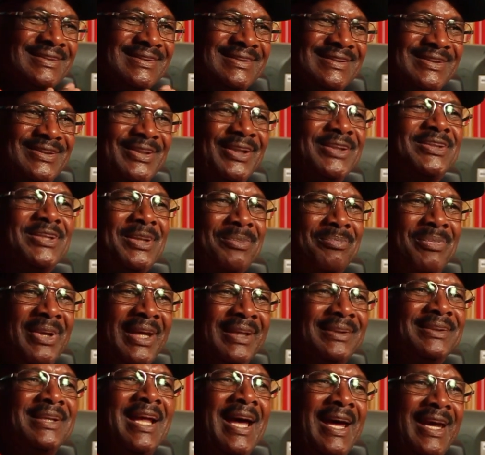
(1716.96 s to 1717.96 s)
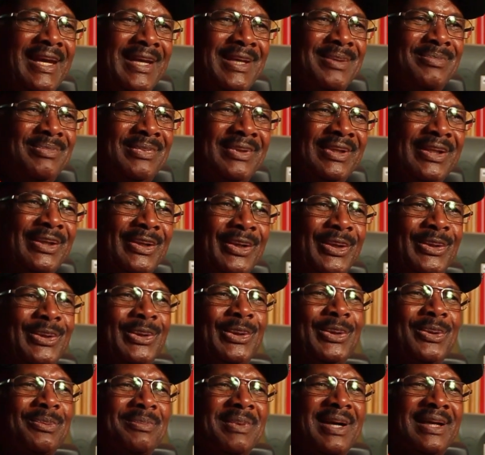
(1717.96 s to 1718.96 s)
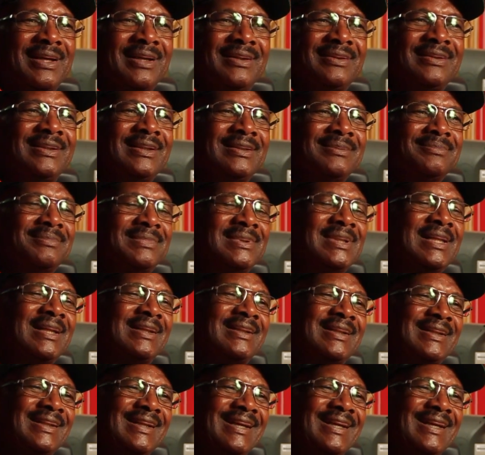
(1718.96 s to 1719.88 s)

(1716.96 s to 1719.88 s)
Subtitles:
such a big name, you know, you look back and think, bloody